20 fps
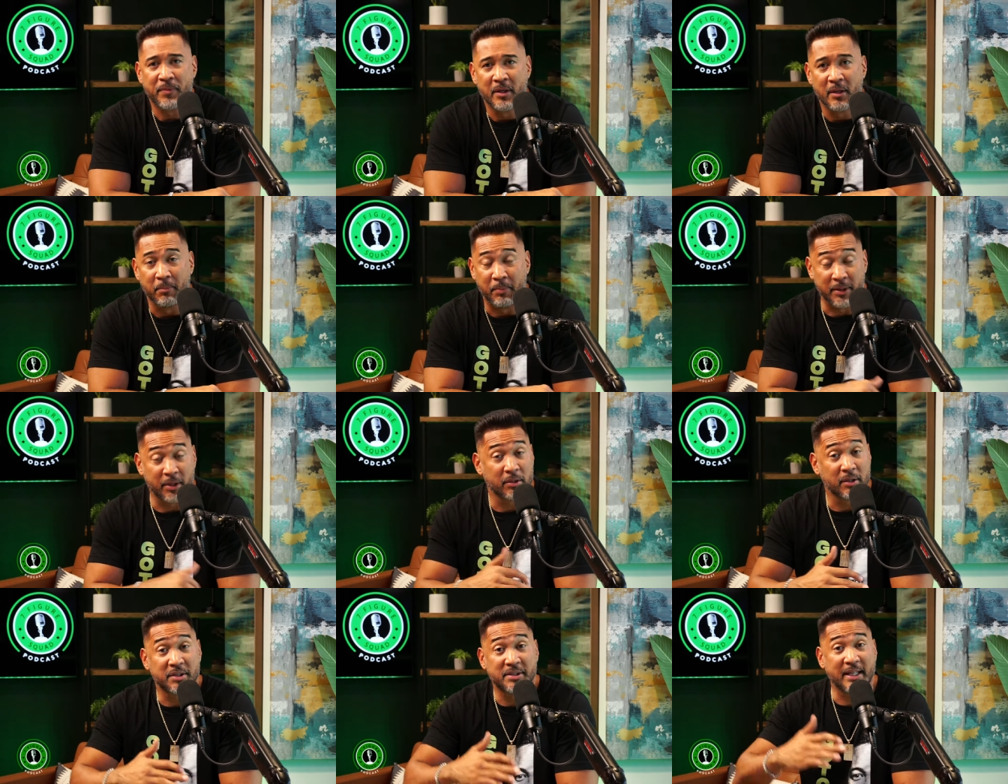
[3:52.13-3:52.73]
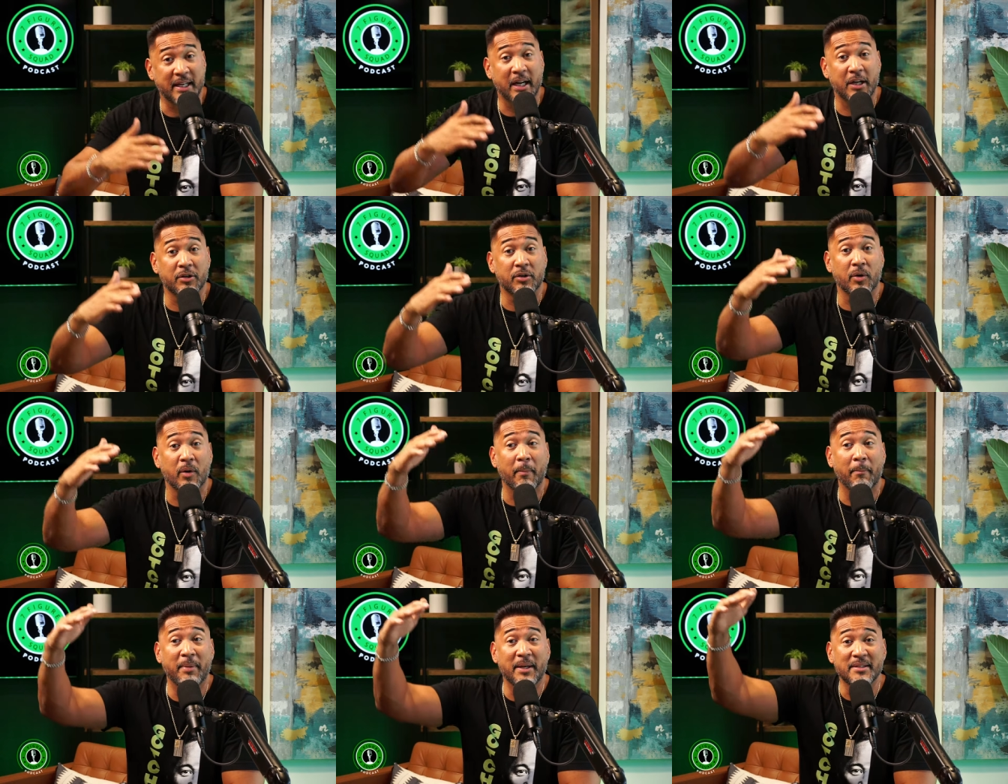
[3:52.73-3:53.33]
But they don't understand how to grow
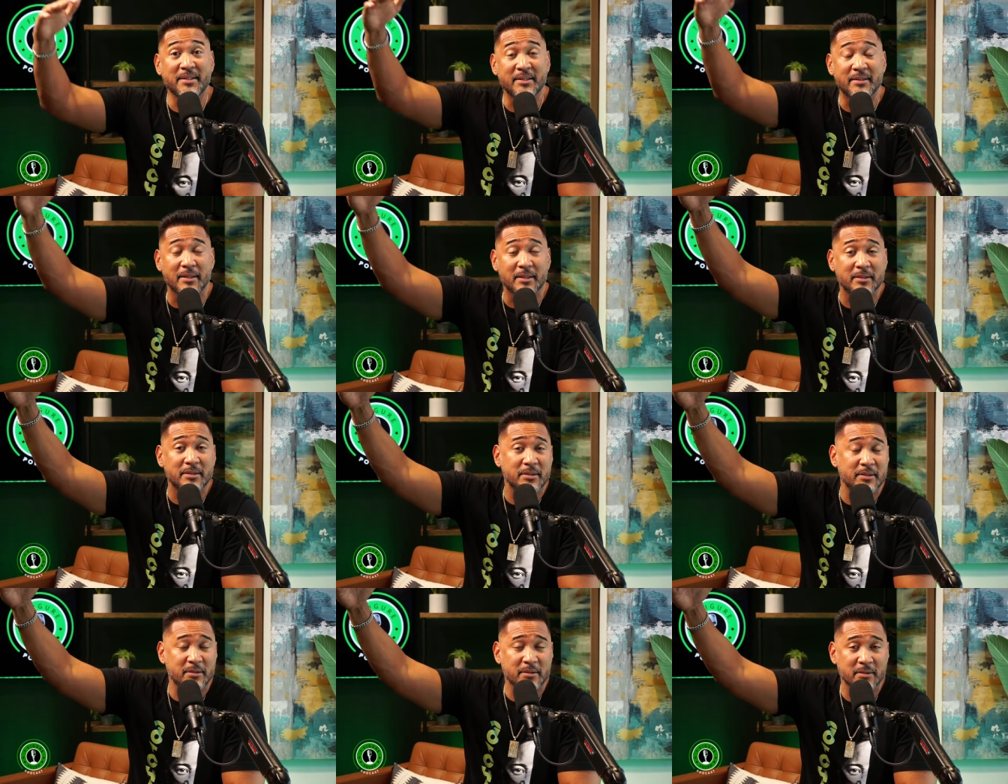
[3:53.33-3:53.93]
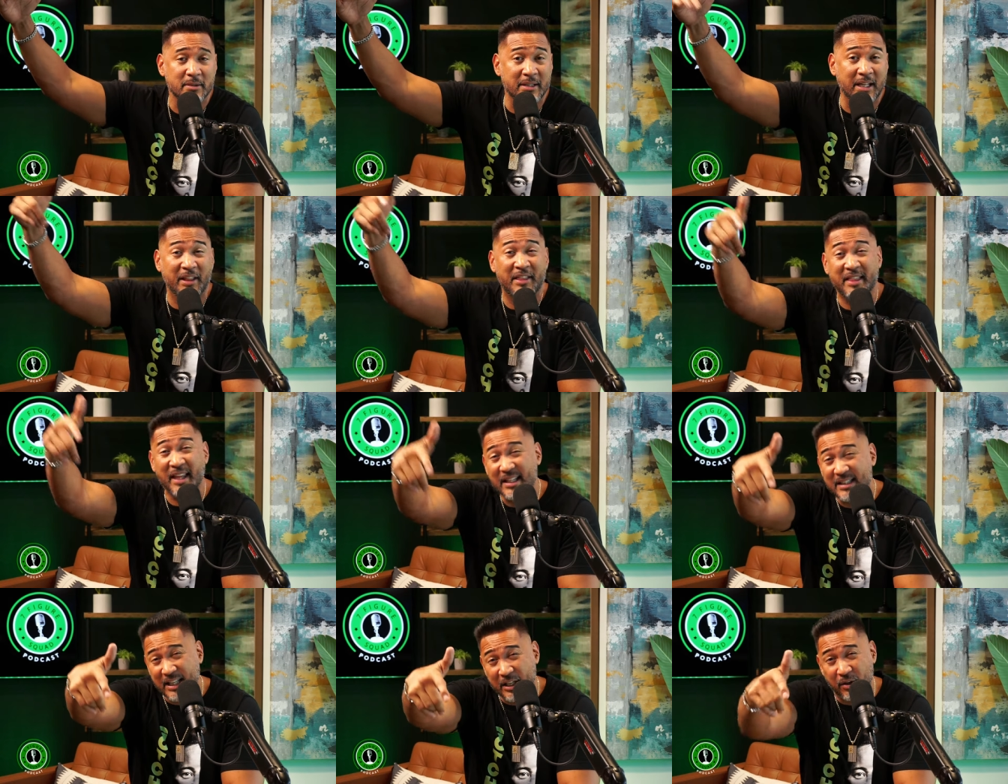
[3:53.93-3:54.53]
a business. And they
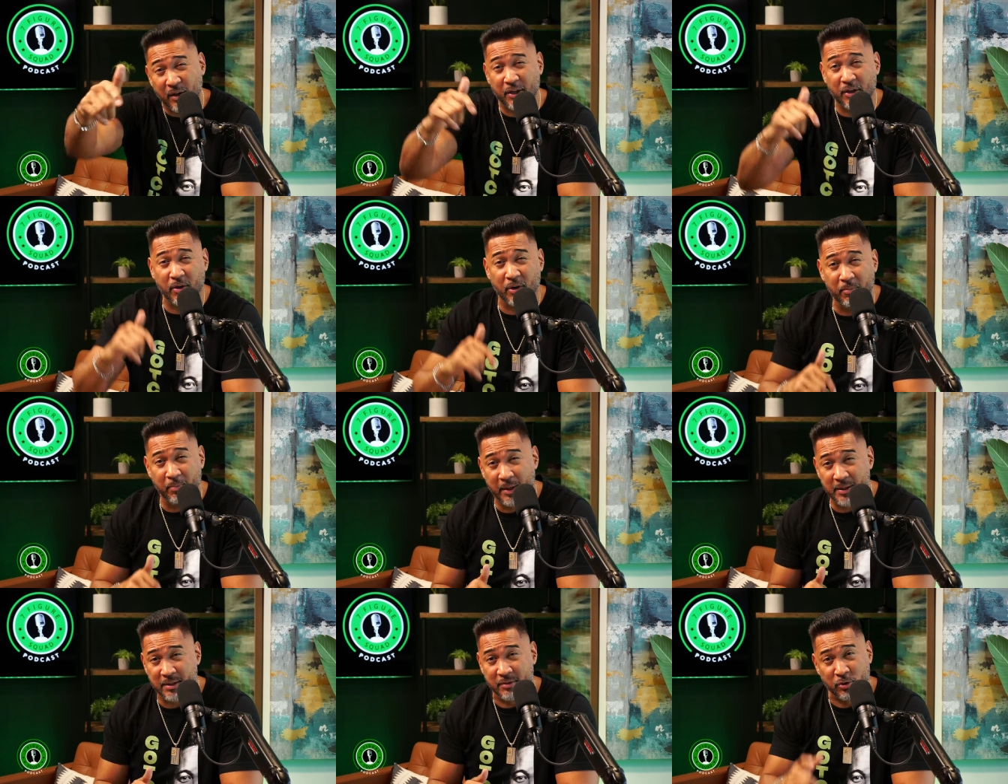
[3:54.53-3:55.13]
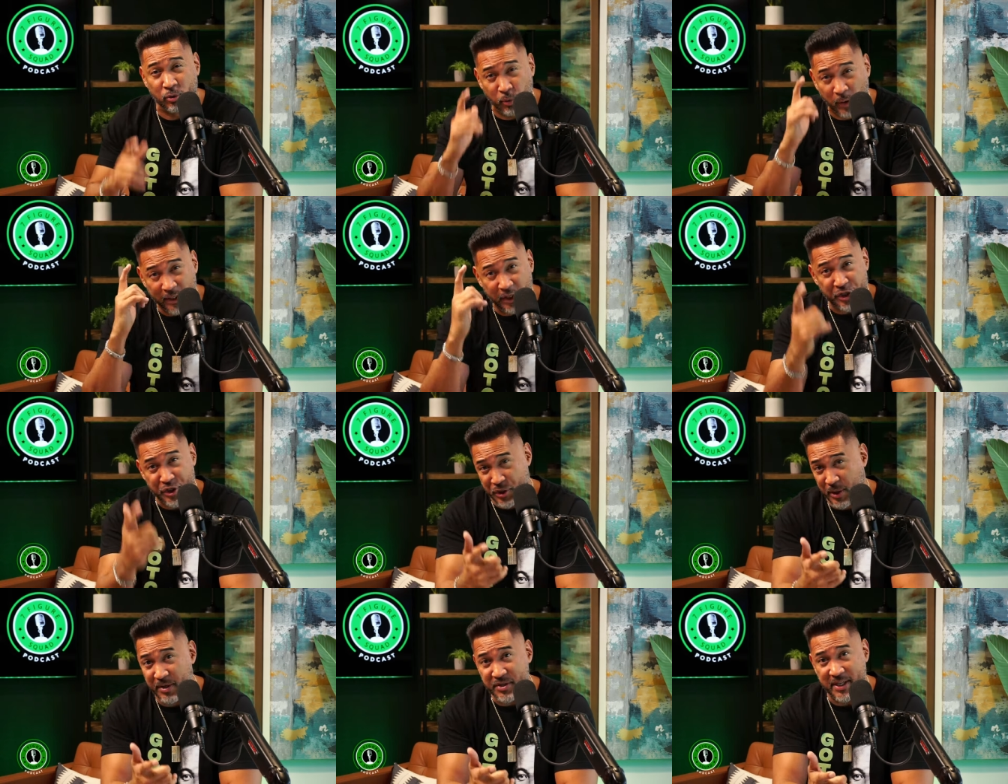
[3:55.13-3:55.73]
think they know how to grow a business. Great
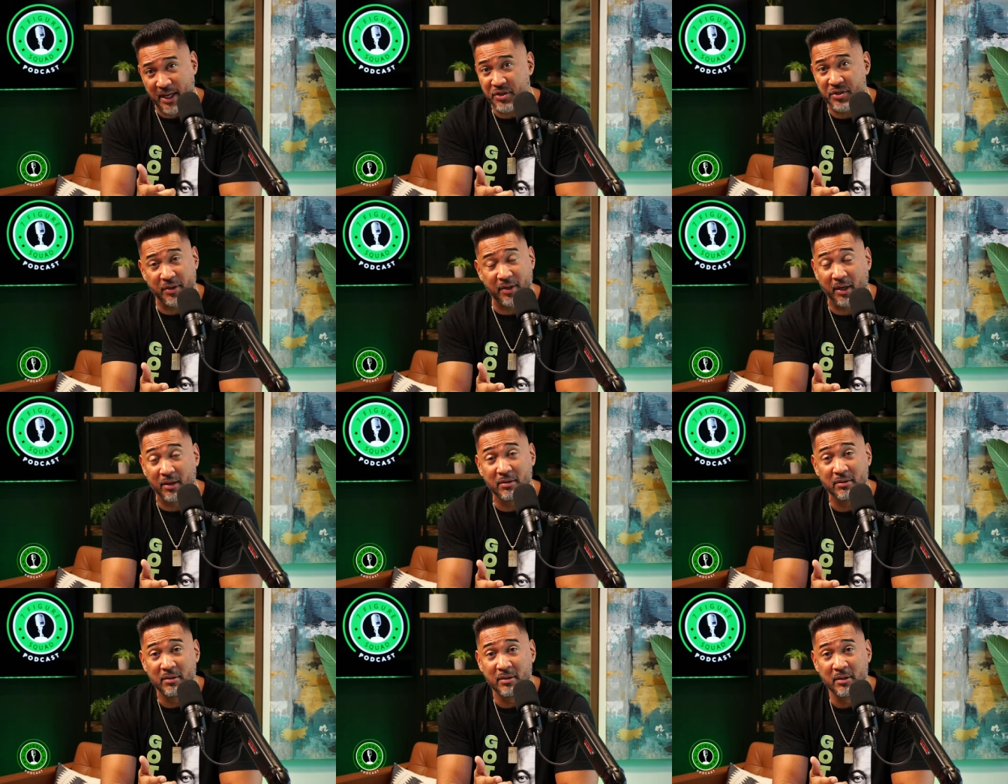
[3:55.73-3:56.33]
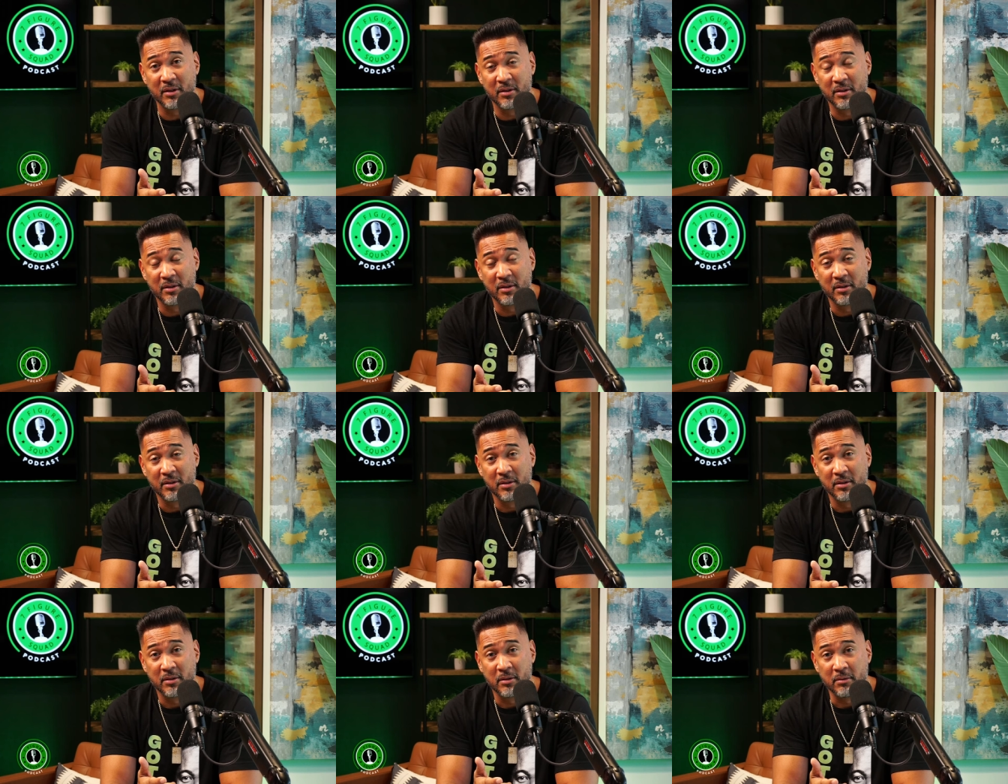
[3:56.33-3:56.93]
insurance agent, though,
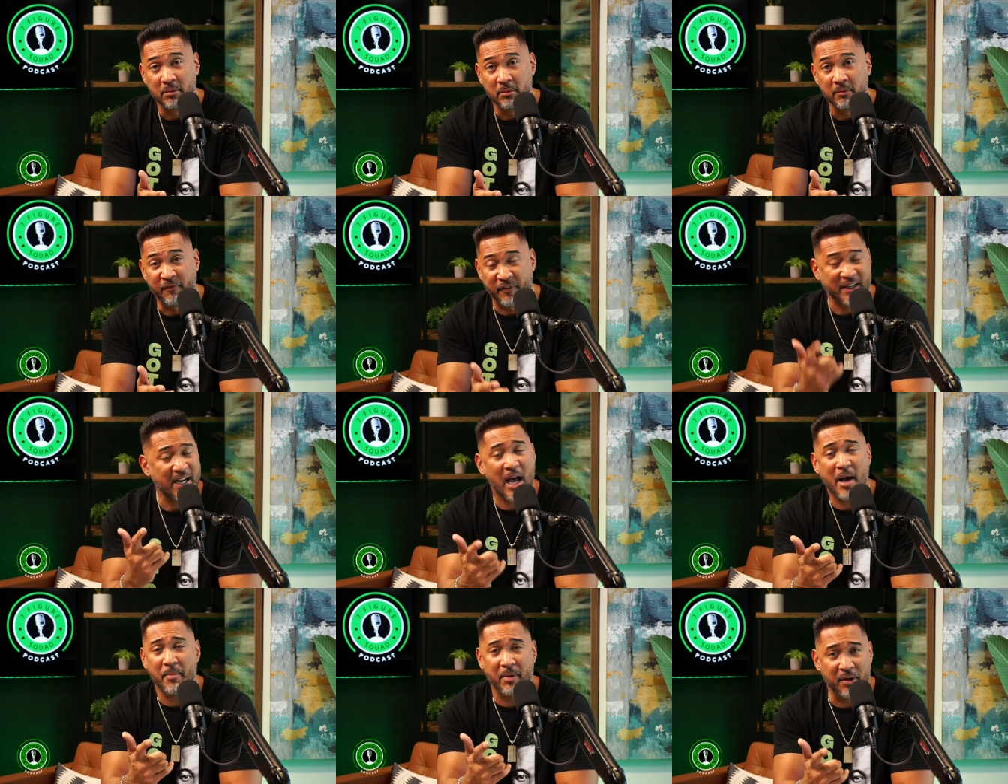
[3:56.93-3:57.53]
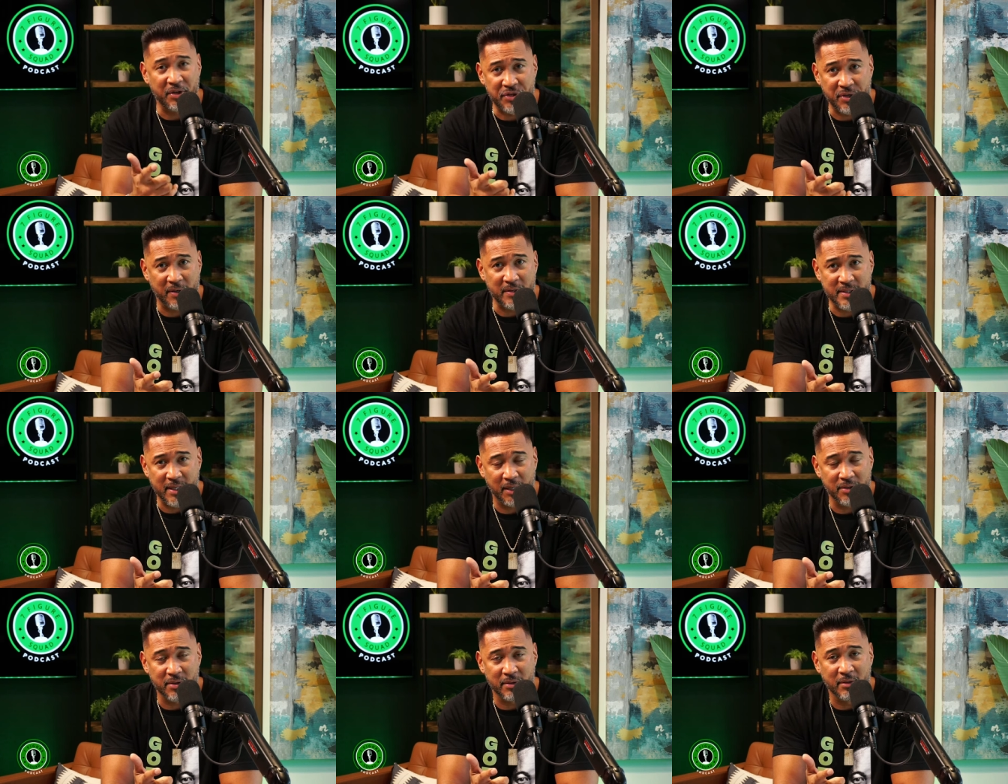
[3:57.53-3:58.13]
phenomenal insurance
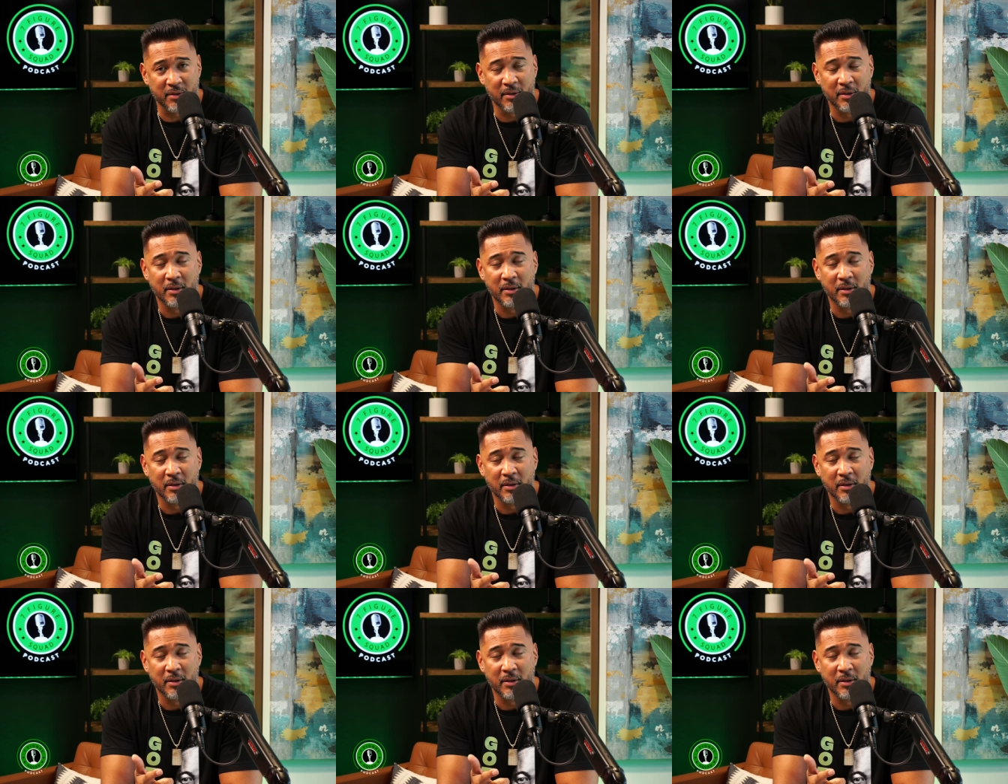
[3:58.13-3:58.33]
agent.